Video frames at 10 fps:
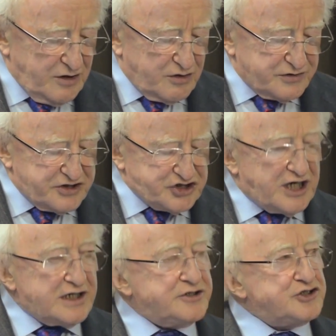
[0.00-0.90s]
on the
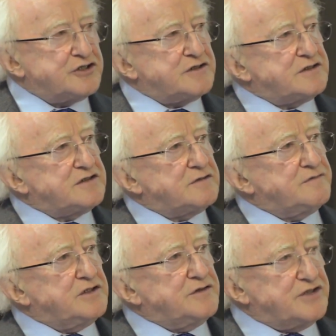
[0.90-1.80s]
challenges of
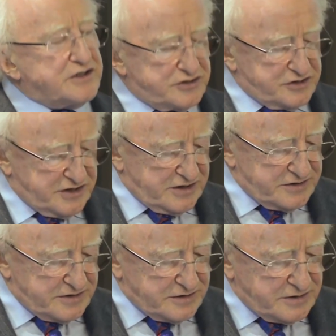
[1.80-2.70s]
living
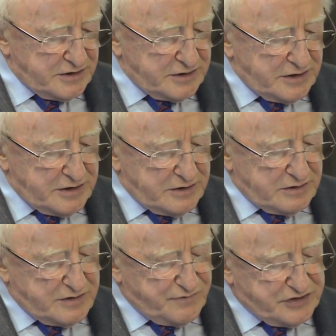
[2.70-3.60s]
together
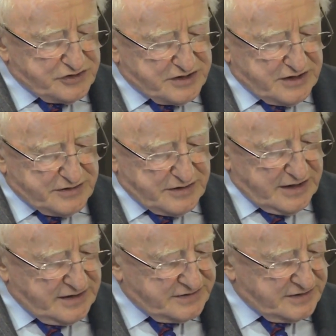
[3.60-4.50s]

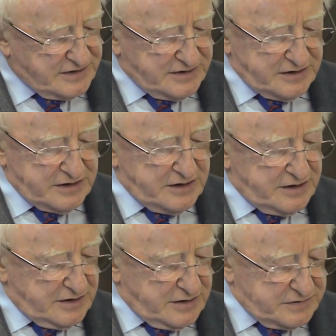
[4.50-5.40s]
ethically
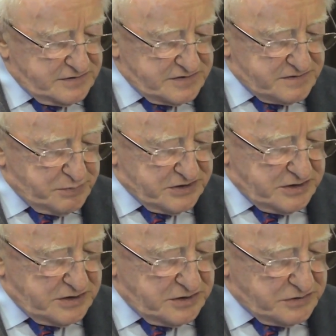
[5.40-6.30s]
at this
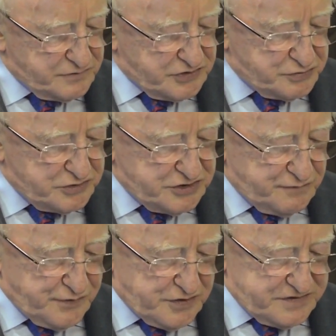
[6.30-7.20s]
beginning of the
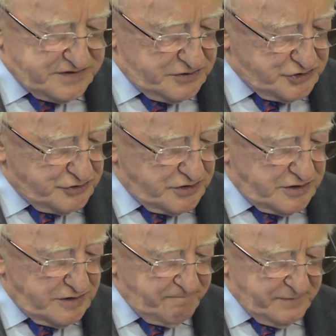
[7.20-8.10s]
21st century.
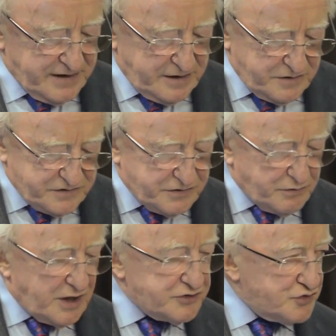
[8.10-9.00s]

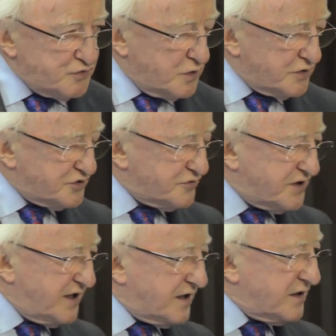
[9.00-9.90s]
So I do want to
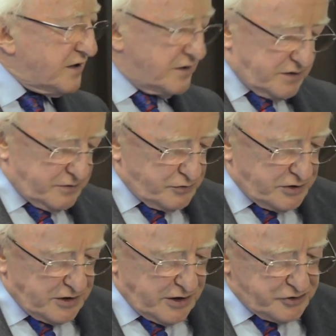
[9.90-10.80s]
thank the
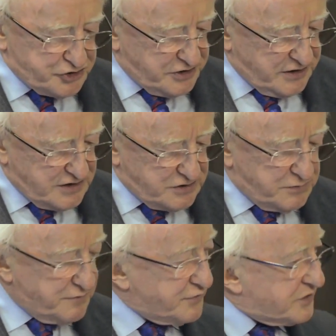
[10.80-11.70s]
Royal Irish Academy for